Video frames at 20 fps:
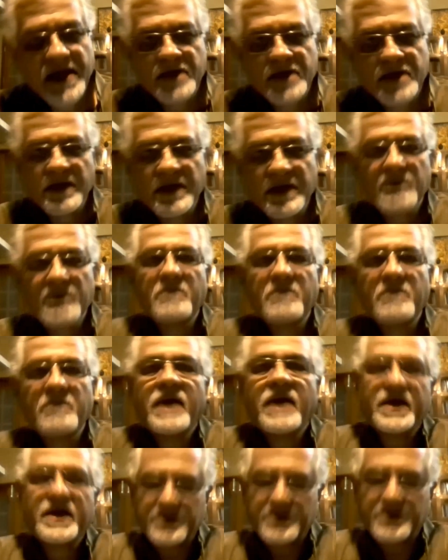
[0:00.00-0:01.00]
become a
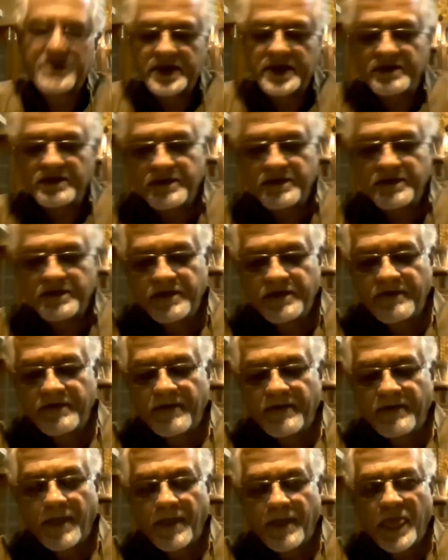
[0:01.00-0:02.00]
mannerism,
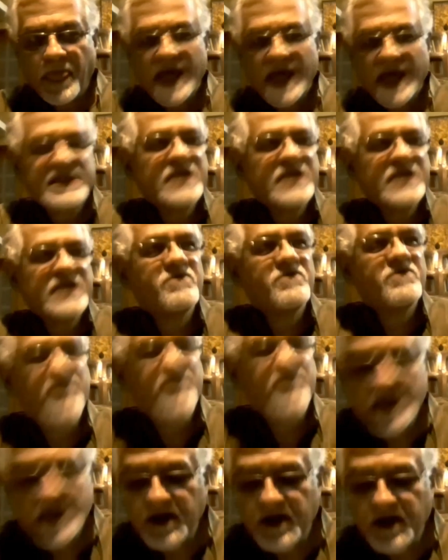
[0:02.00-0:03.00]
a set of
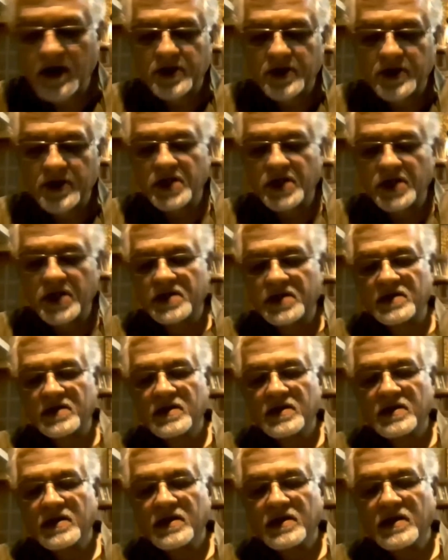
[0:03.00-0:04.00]

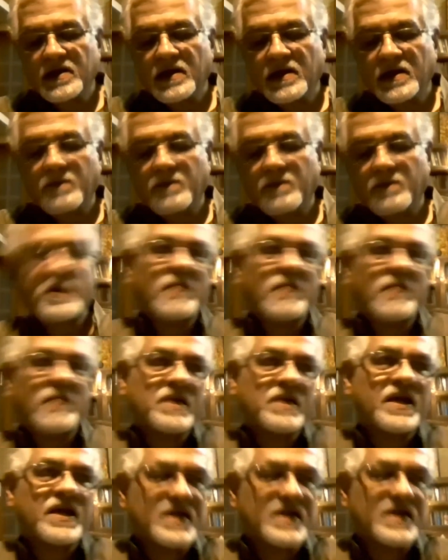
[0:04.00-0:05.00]
methodologies,
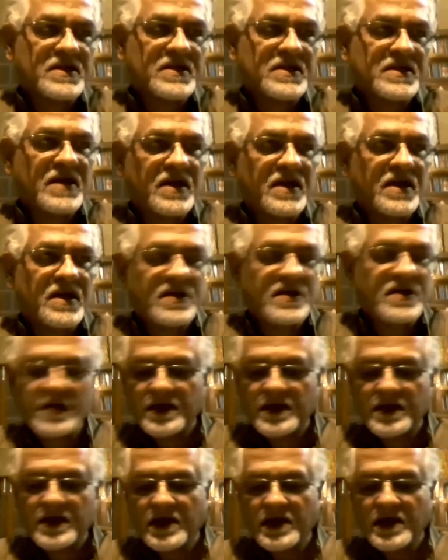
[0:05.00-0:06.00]
primarily concerned
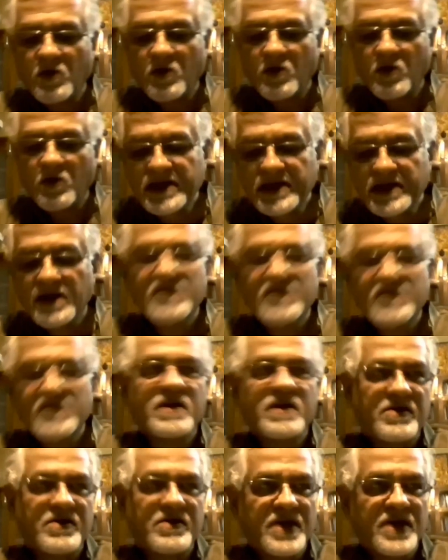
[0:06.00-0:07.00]
with
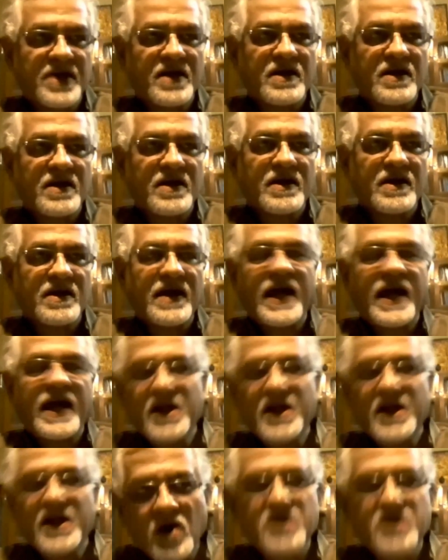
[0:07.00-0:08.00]
theory
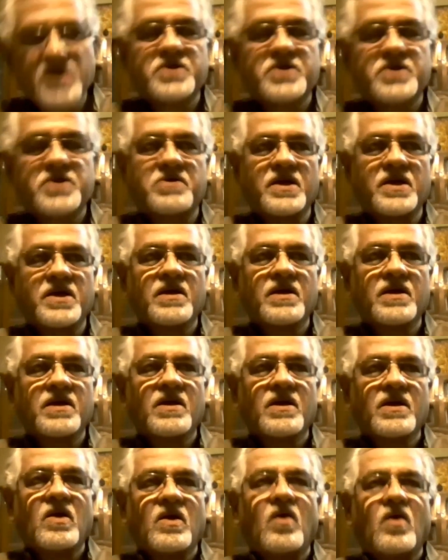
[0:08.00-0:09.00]
and not history
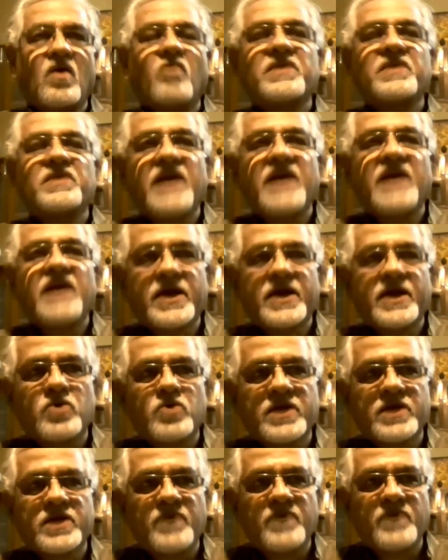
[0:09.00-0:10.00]
or with the actual
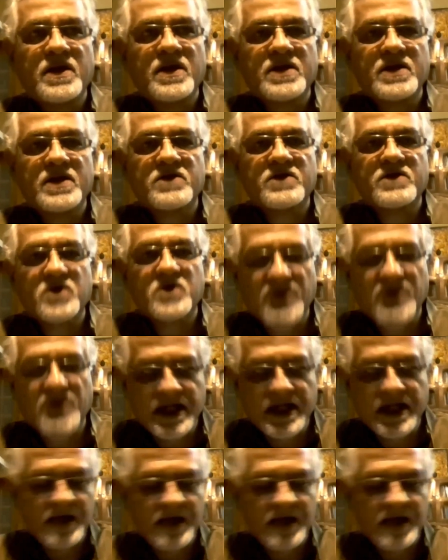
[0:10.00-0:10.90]
experience of society?